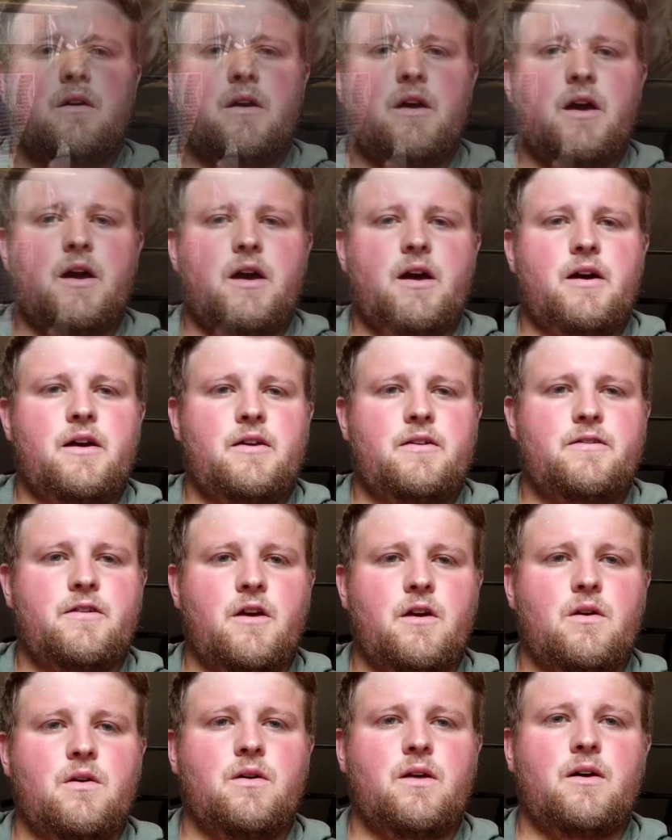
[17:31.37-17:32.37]
yeah,
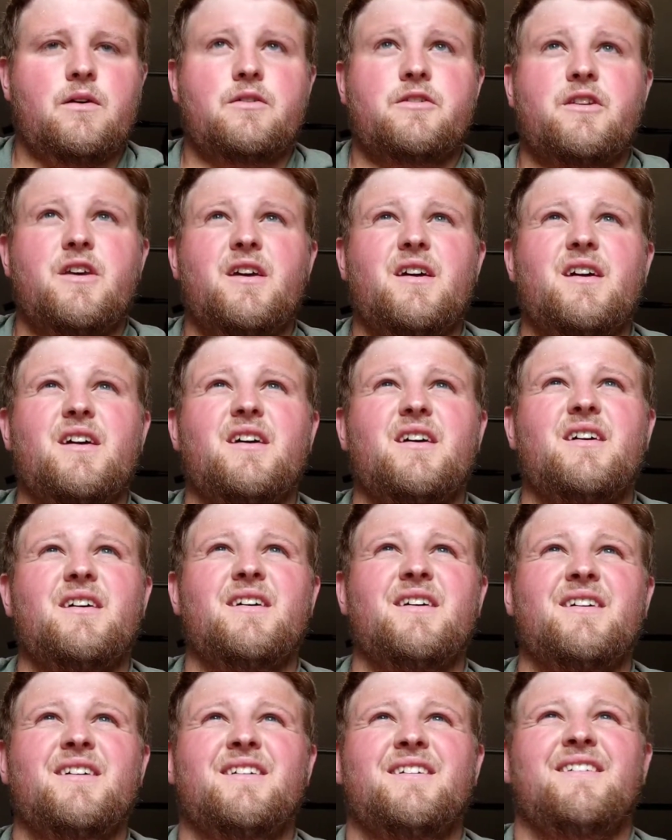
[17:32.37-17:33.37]
so that was it.
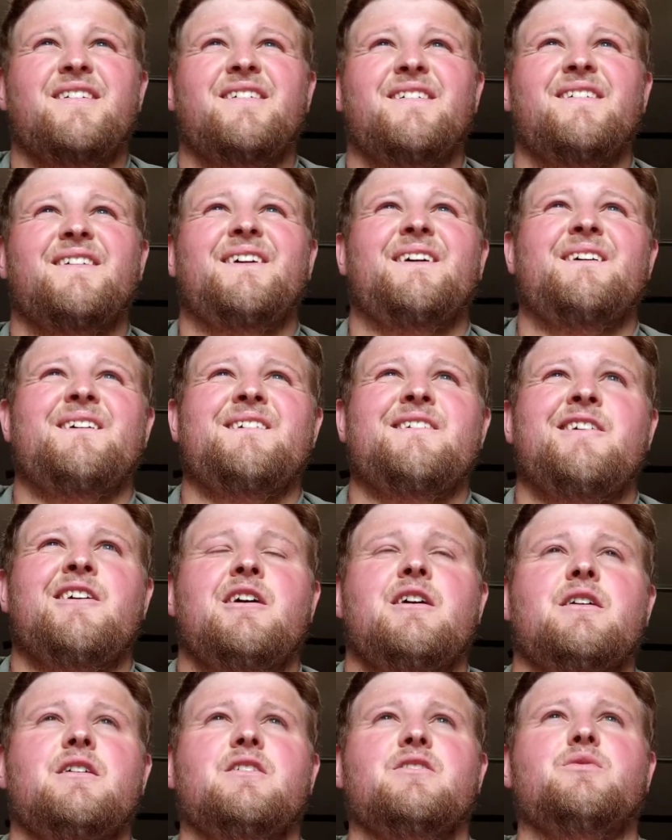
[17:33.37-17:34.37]

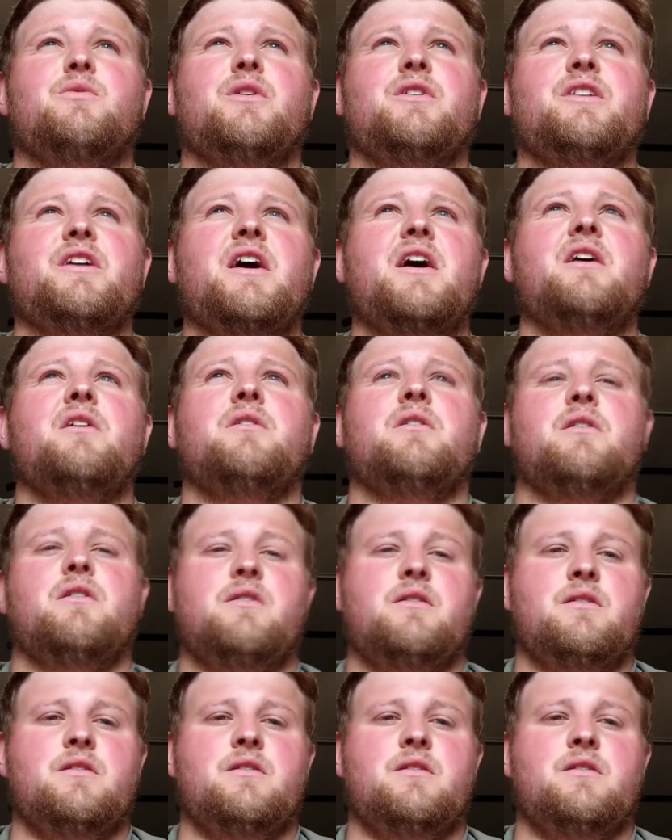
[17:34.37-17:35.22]
Another one down.